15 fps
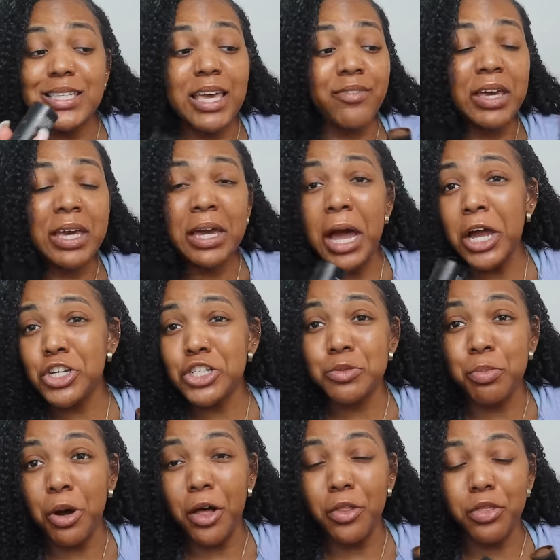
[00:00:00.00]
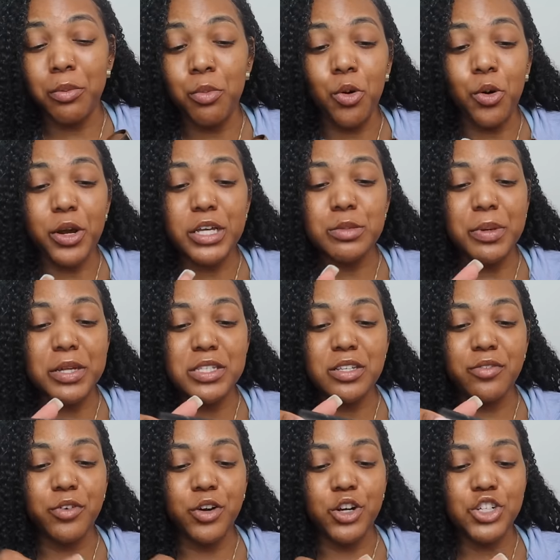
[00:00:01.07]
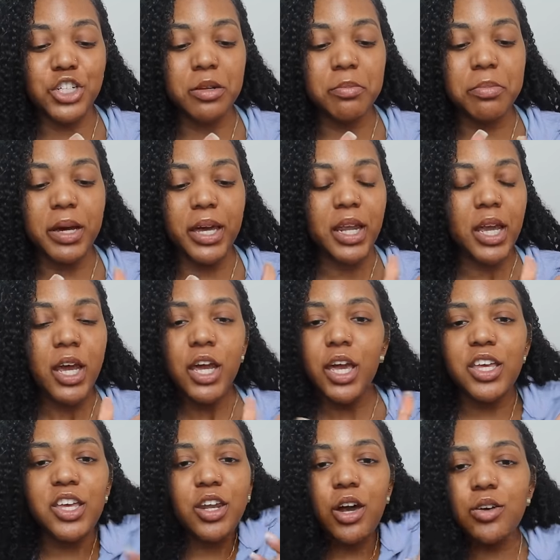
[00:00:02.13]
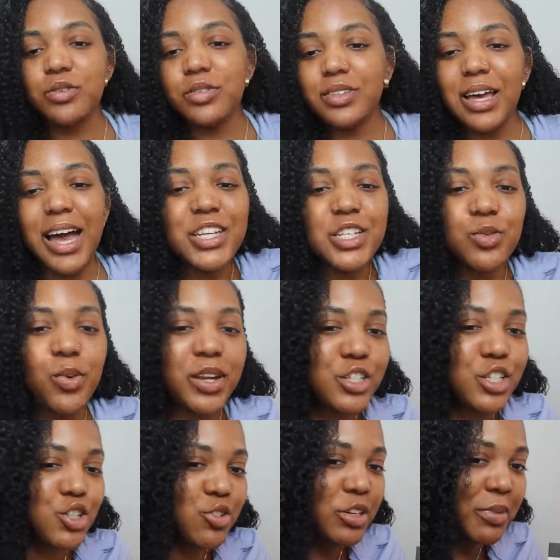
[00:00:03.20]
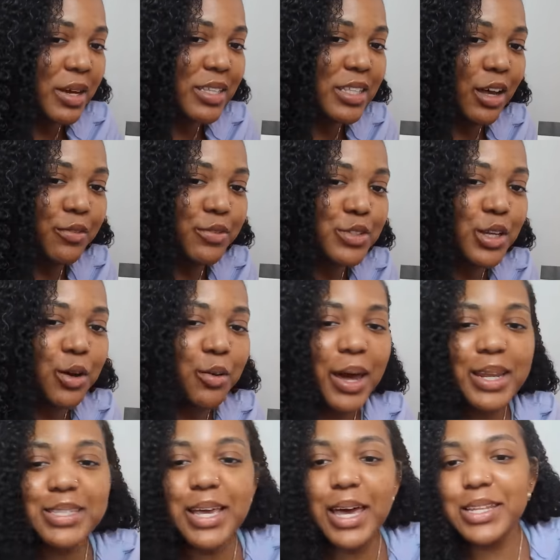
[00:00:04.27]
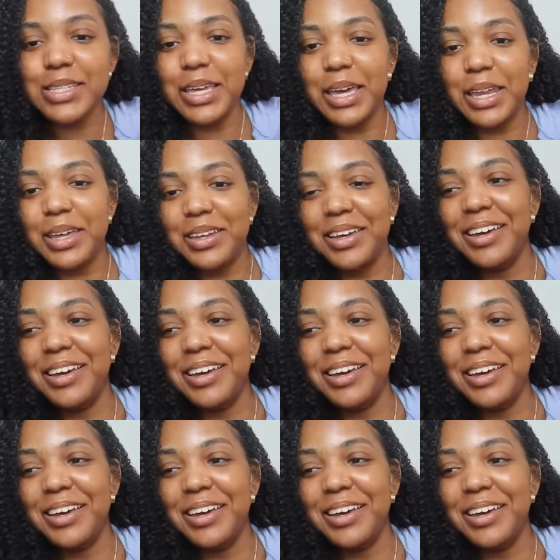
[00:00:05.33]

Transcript: giving I just bought the more expensive version, but you know, I just wanted to treat myself, so I decided to get